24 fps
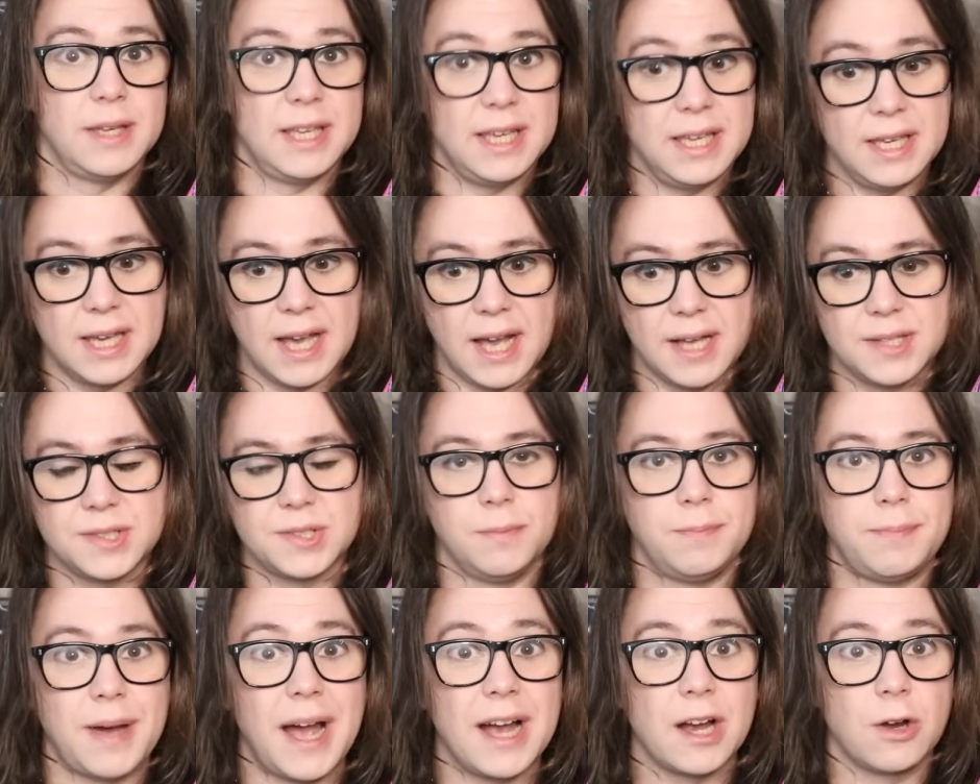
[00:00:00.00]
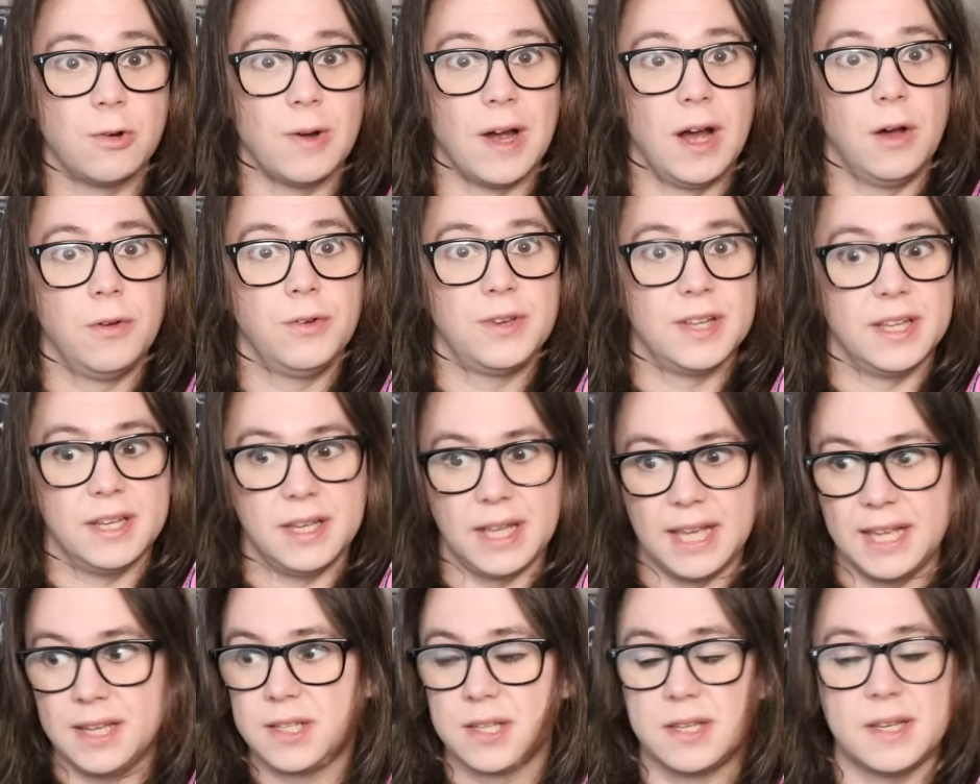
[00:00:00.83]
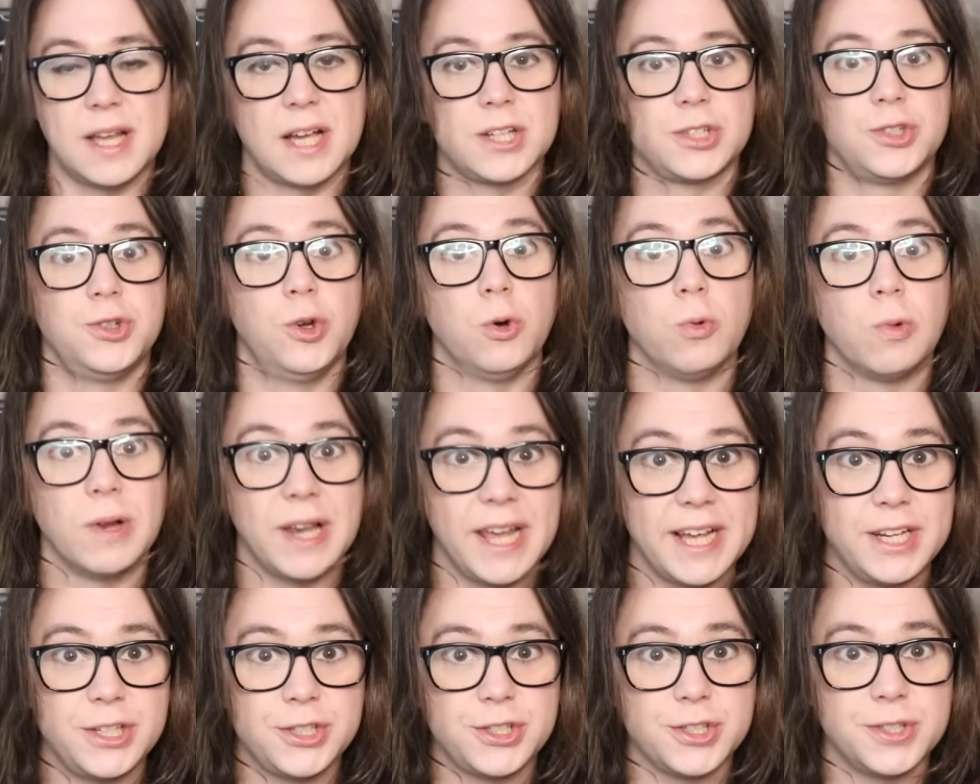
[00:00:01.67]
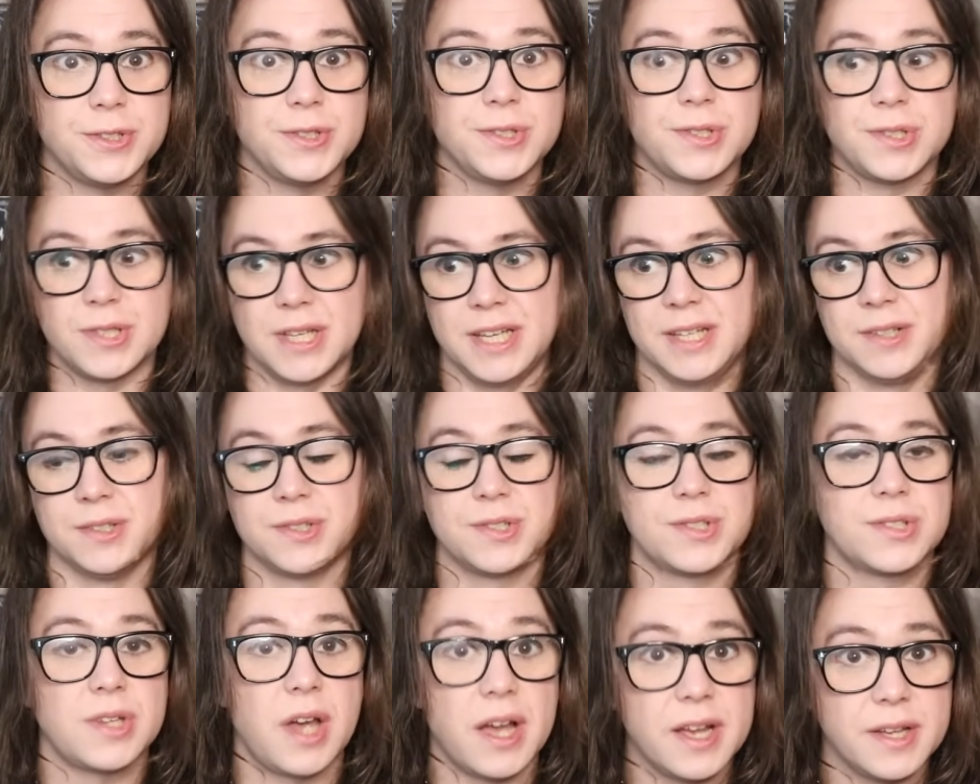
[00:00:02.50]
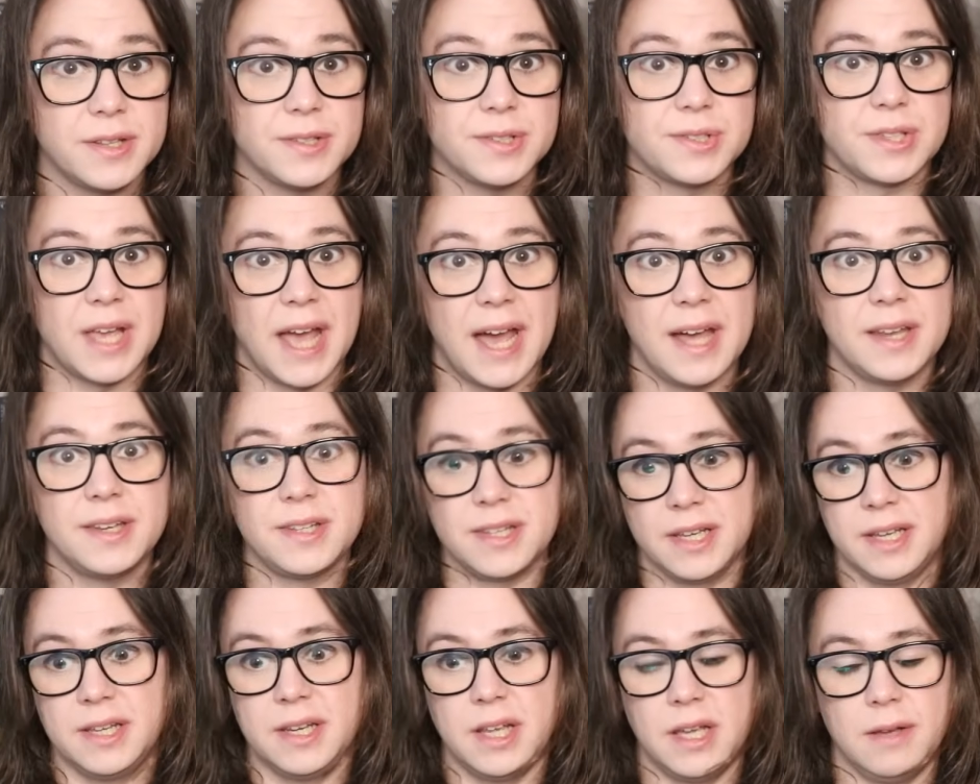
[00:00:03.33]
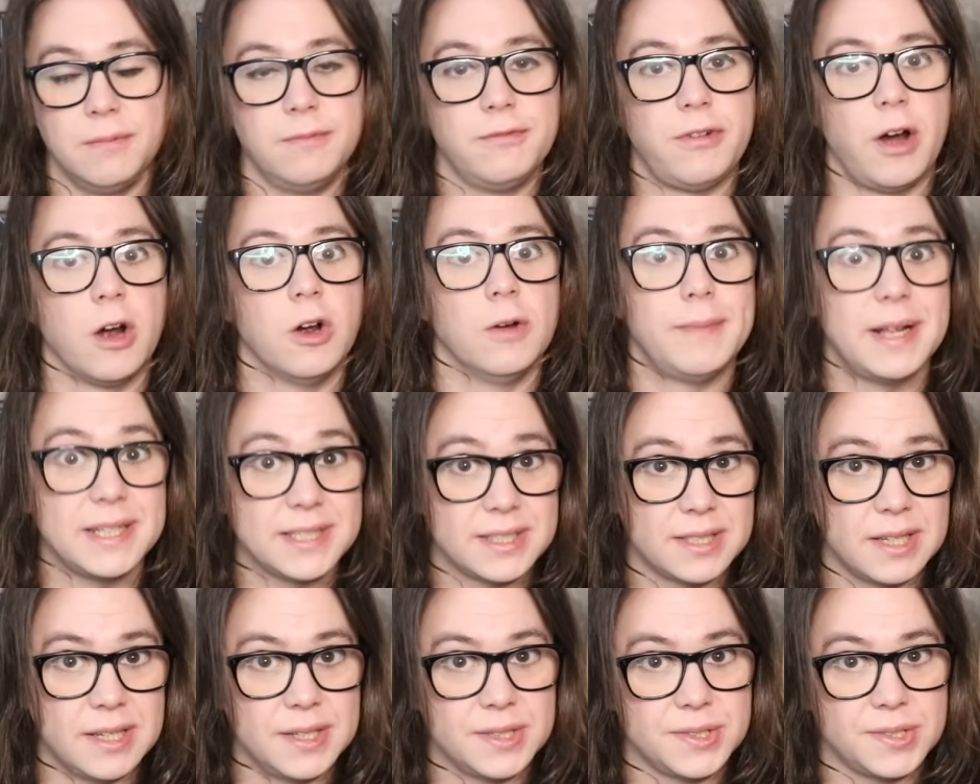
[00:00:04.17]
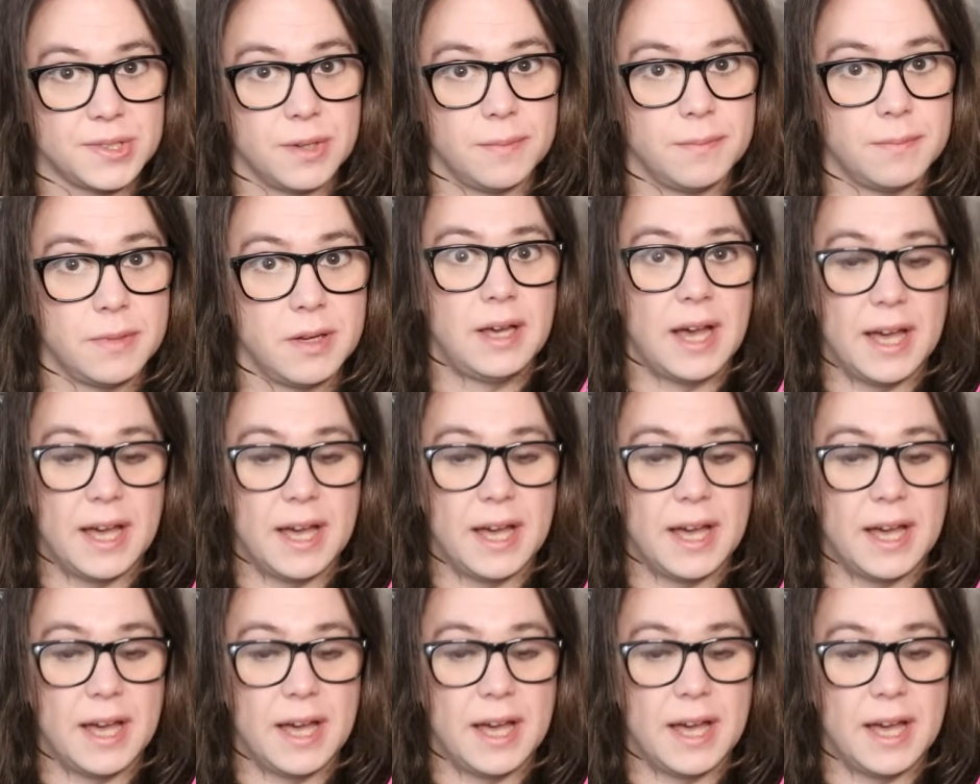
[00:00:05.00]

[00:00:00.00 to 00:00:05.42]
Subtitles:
He has a background in international relations, in science, and in environmentalism.